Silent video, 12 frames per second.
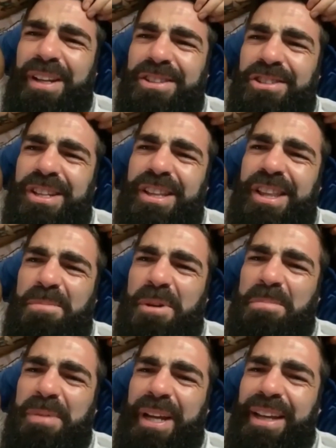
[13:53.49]
He's just a
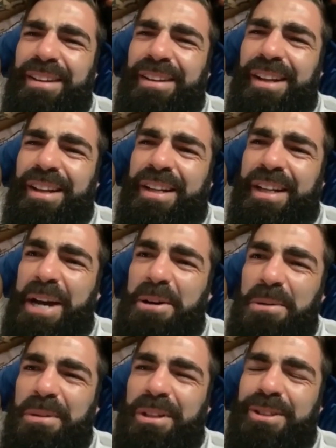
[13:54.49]
typical bleeding little
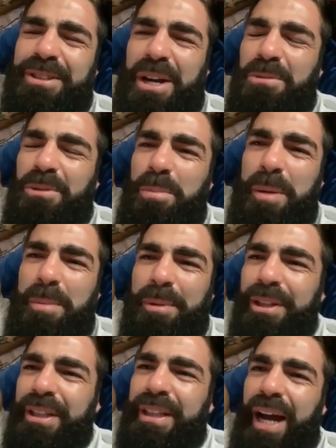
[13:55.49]
clown. I just don't like people
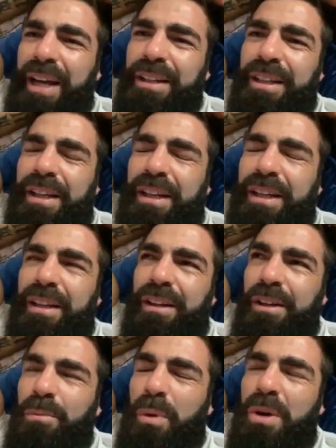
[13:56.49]
like that. Like
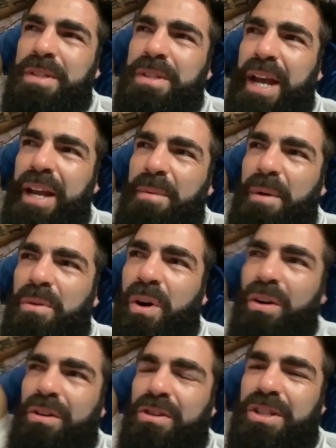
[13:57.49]
what I was saying about
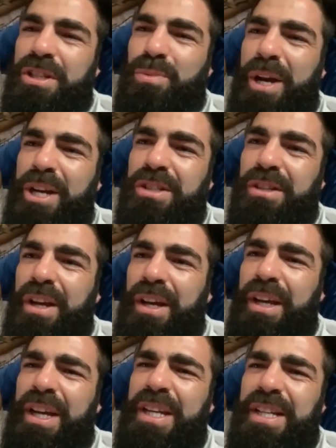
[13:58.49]
Connor's situation.
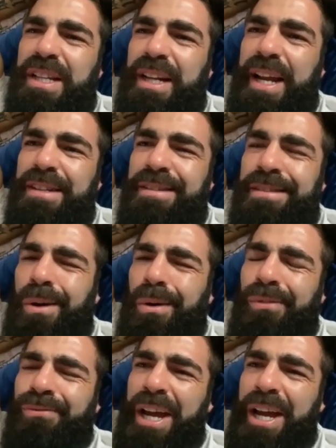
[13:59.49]
He's at the letting his Hall
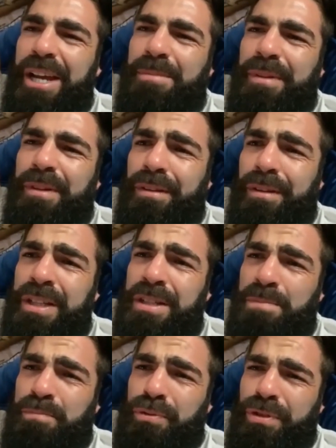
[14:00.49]
of Fame, and it's
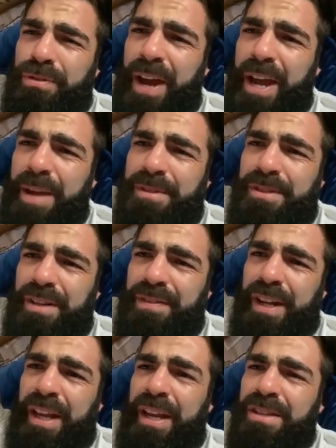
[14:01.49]
his brother's fame. It's not
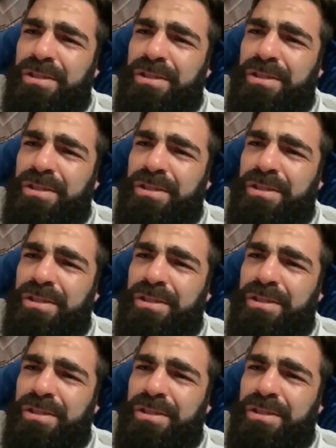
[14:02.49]
even his.